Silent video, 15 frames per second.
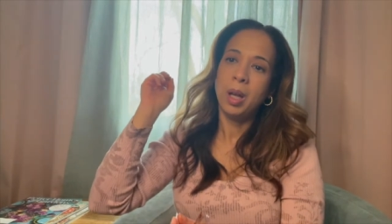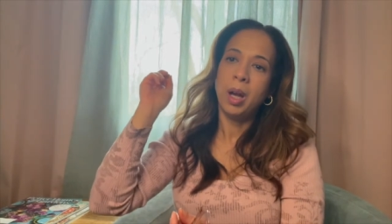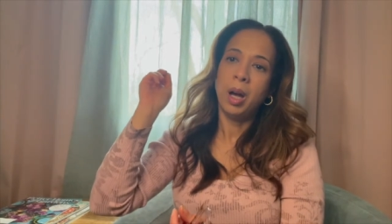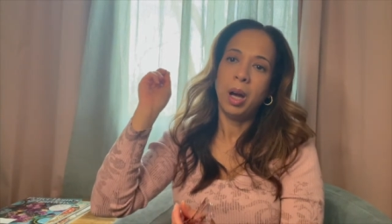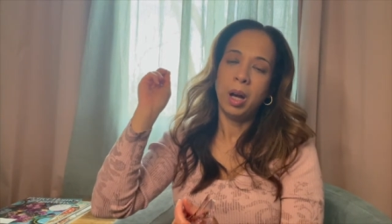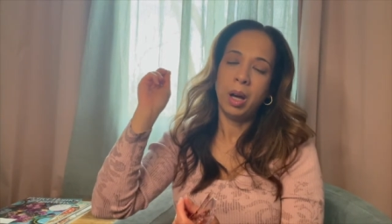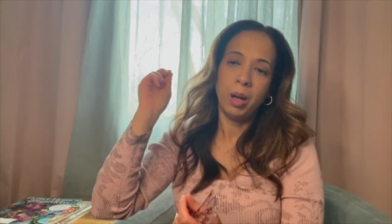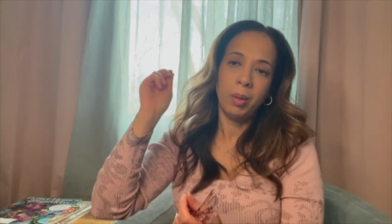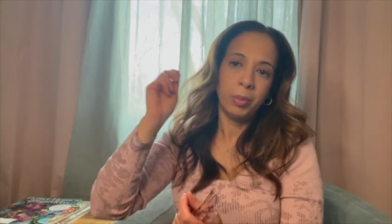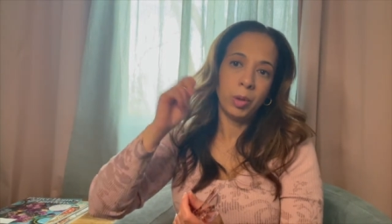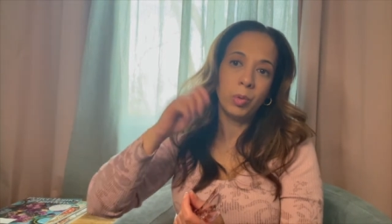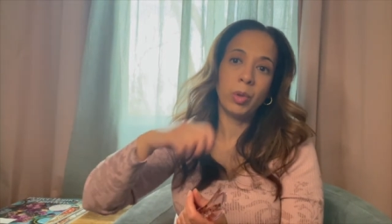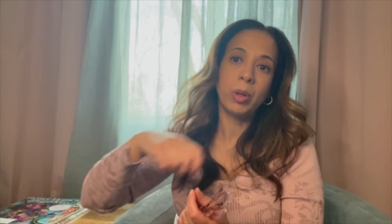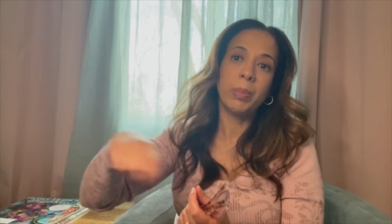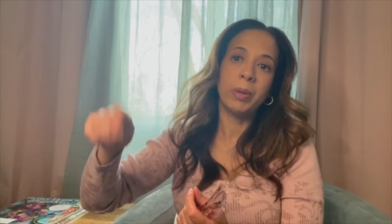um, the
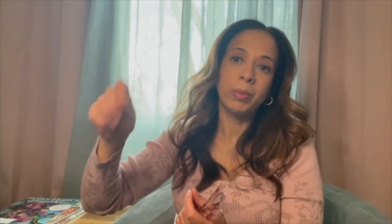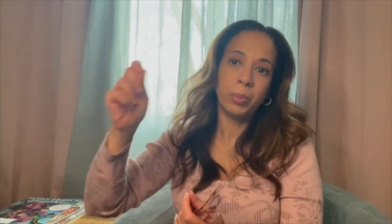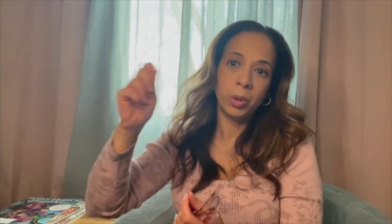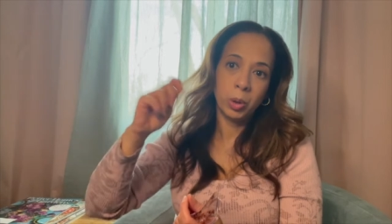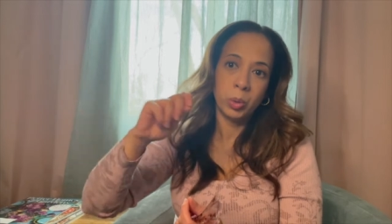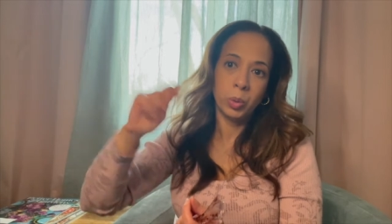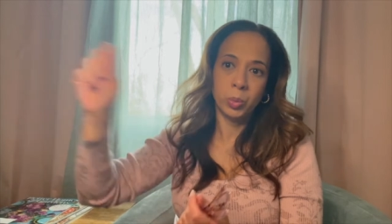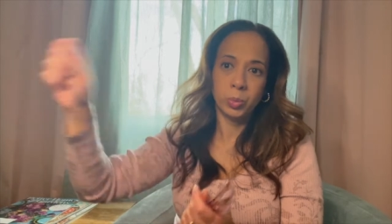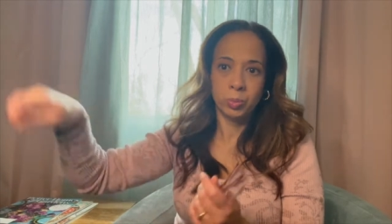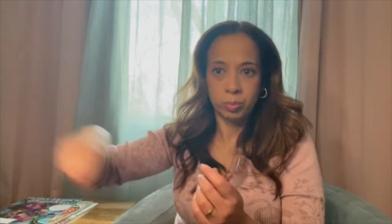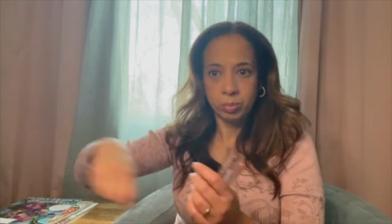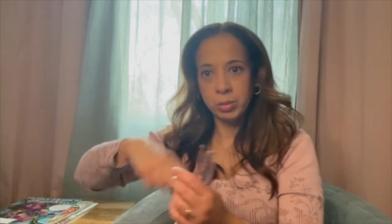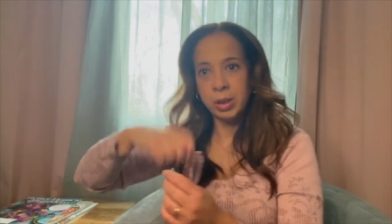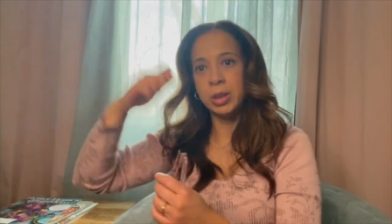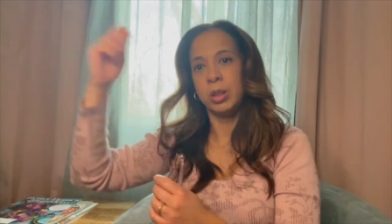ribbon balloon,
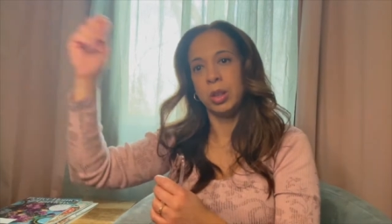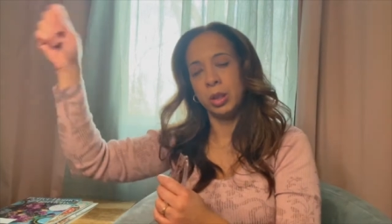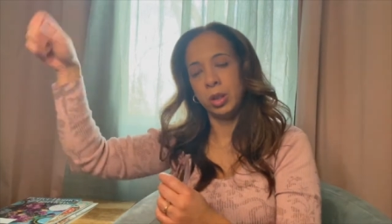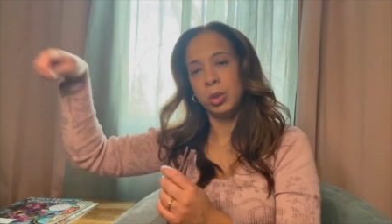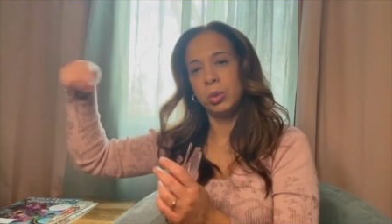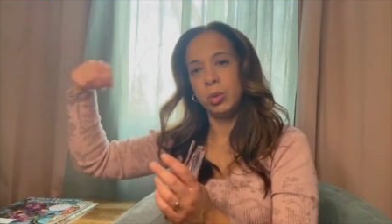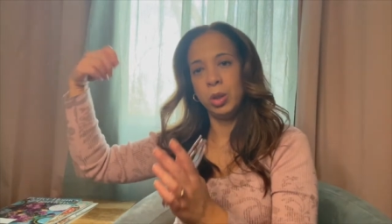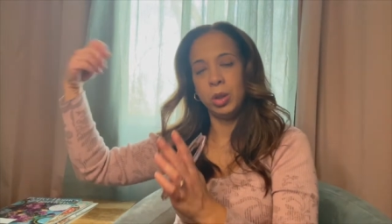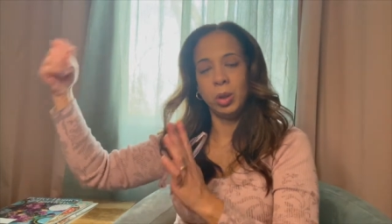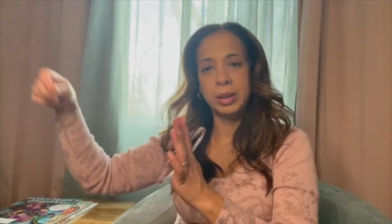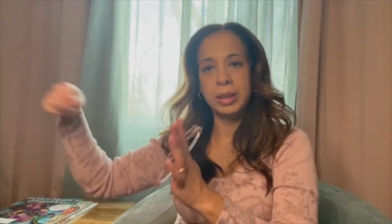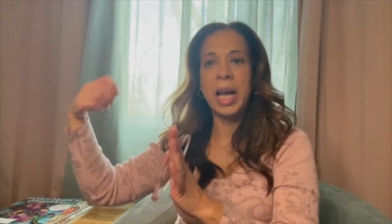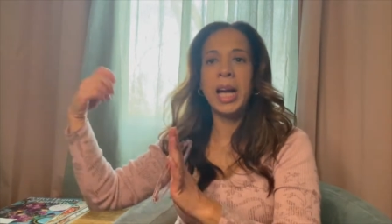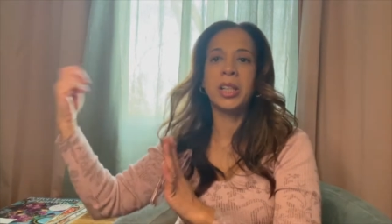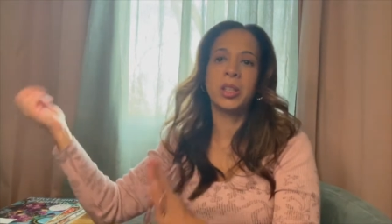and started, you know,
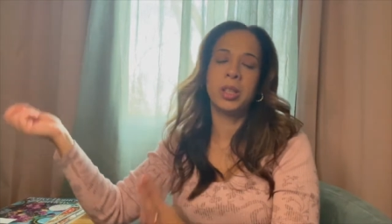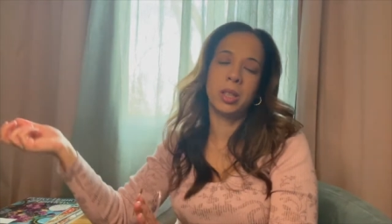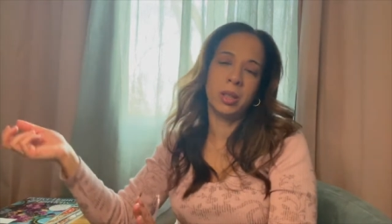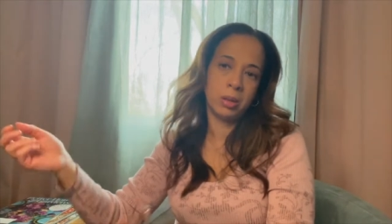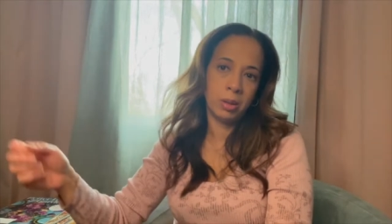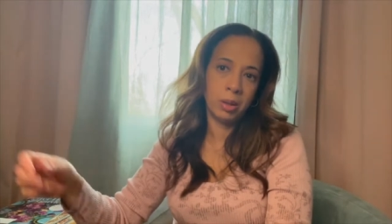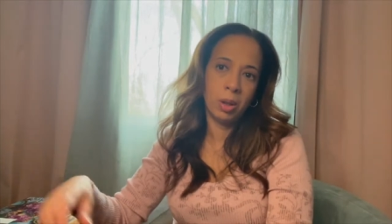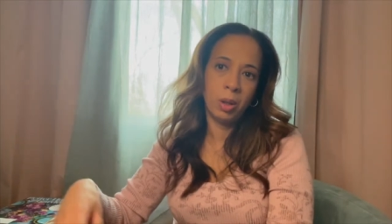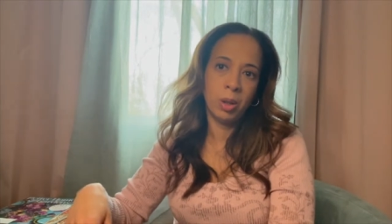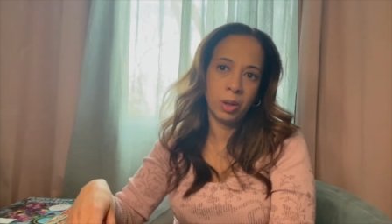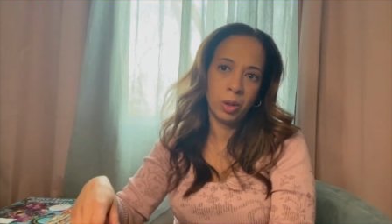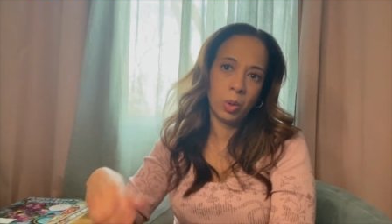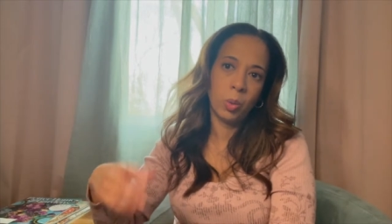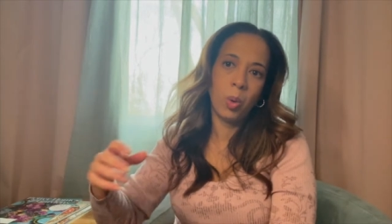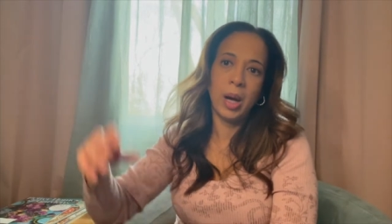attaching all
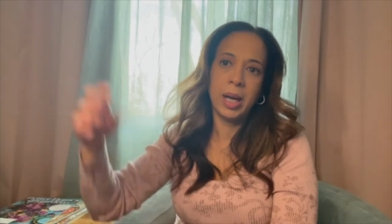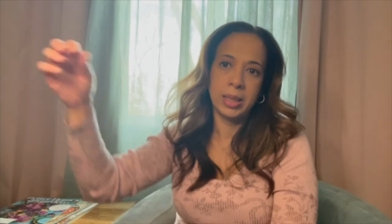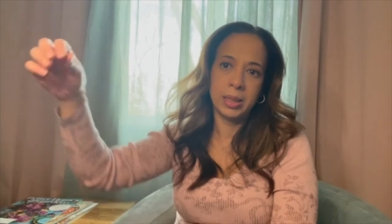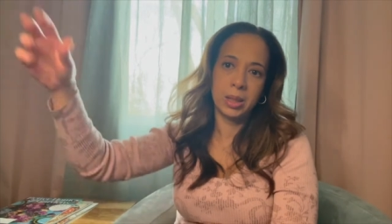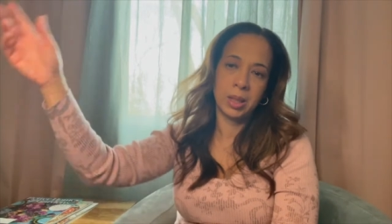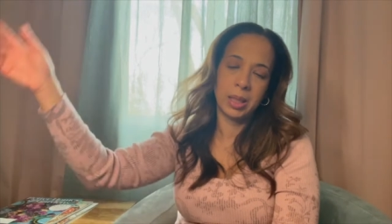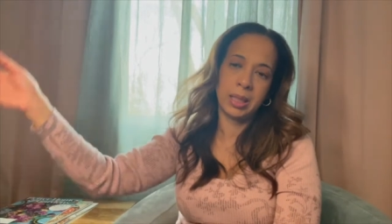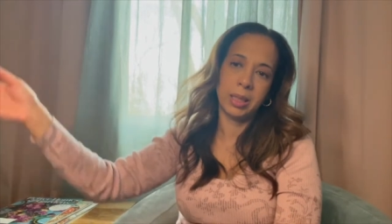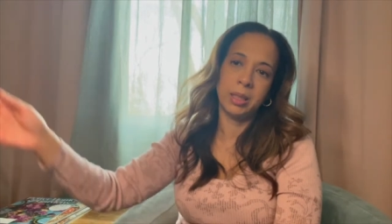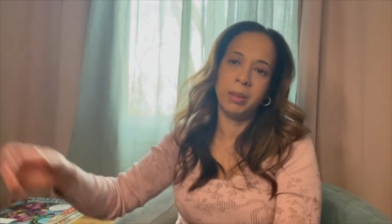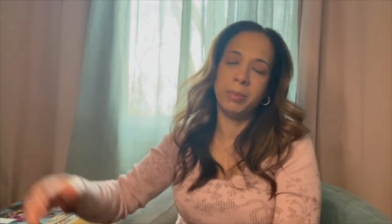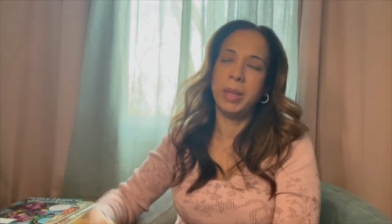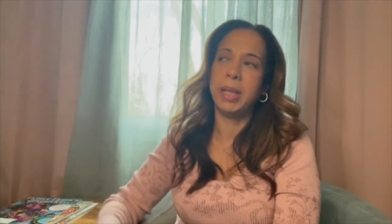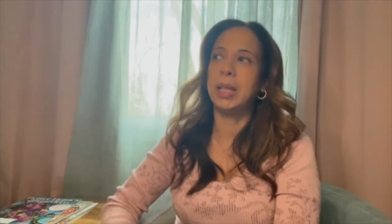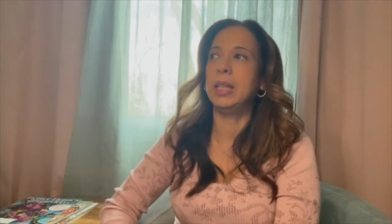the quads and
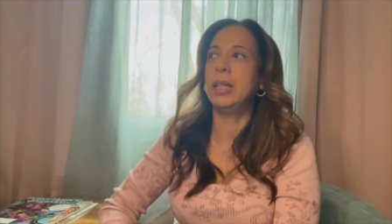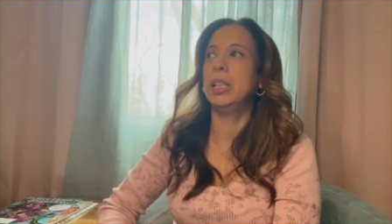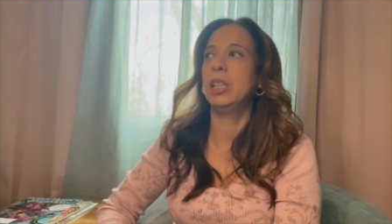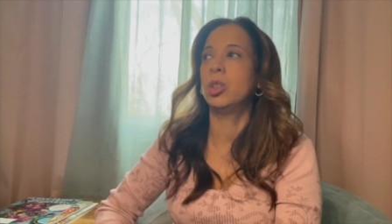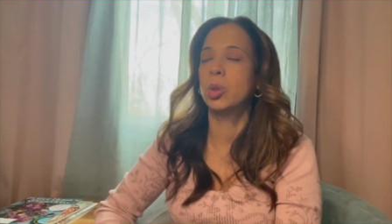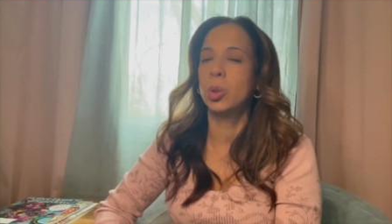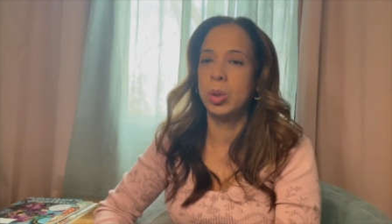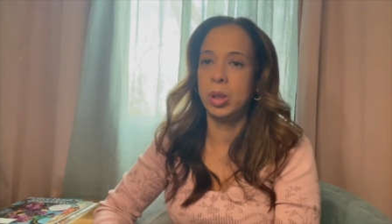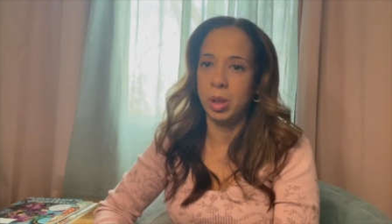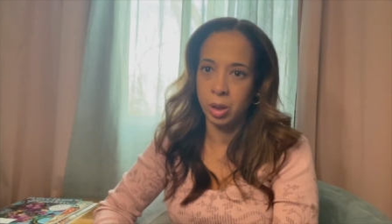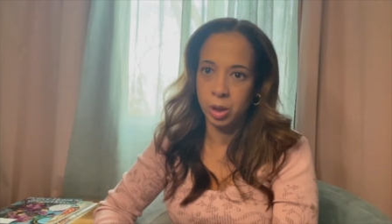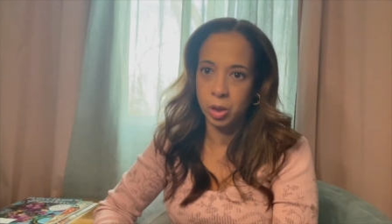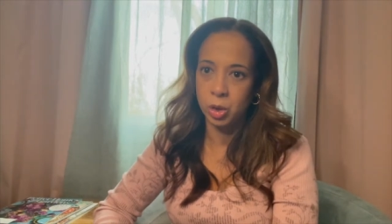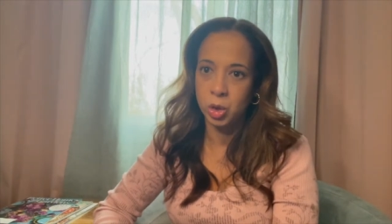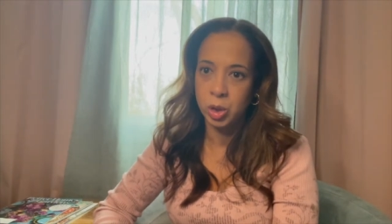making it into an
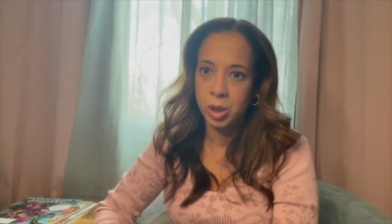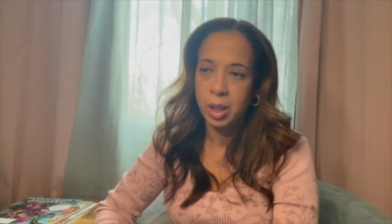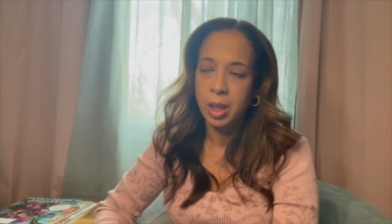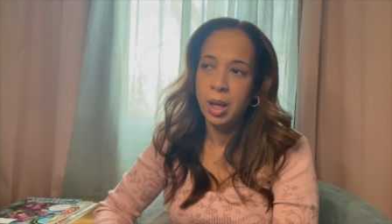arch.